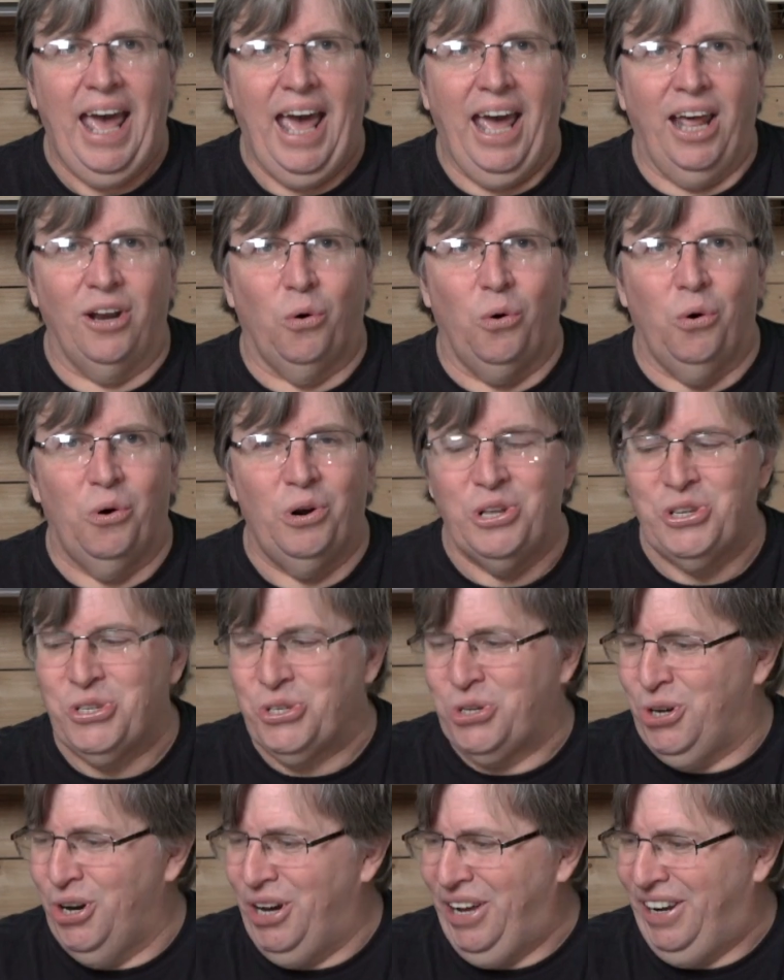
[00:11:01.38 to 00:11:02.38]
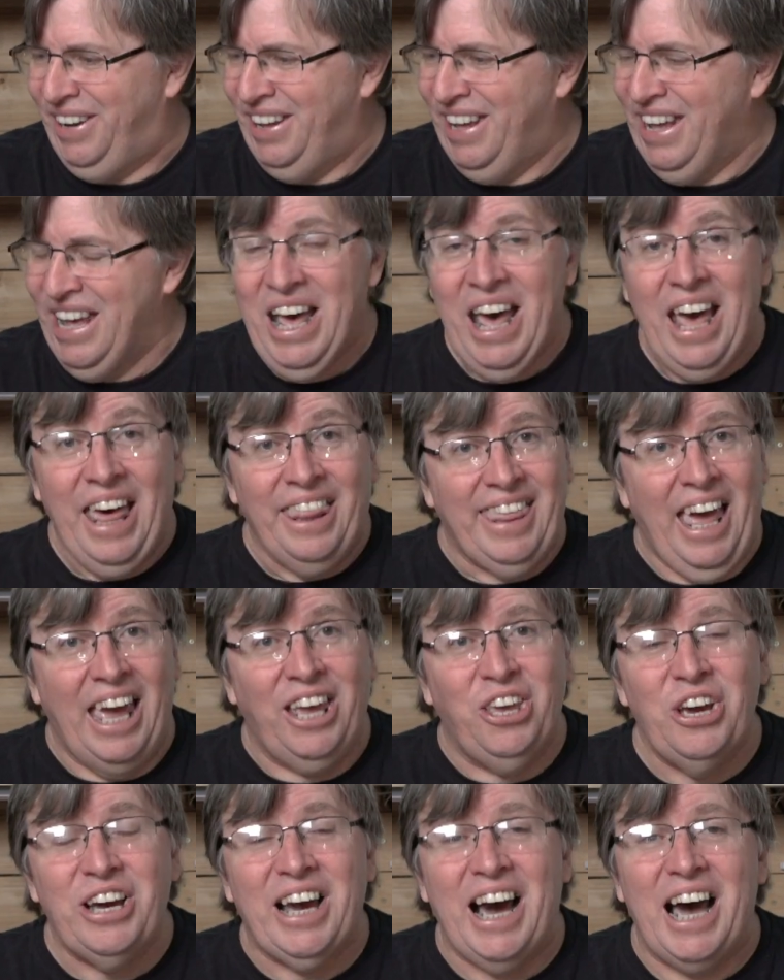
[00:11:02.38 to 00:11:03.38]
and all is good.
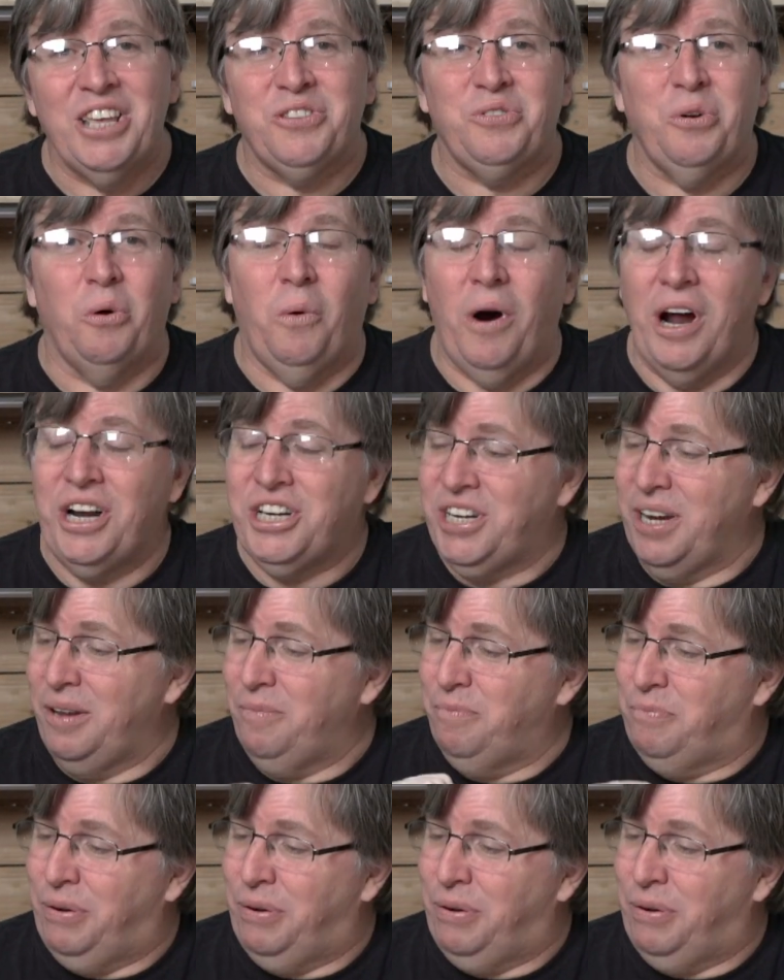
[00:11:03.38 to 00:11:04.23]
Thank you guys for watching.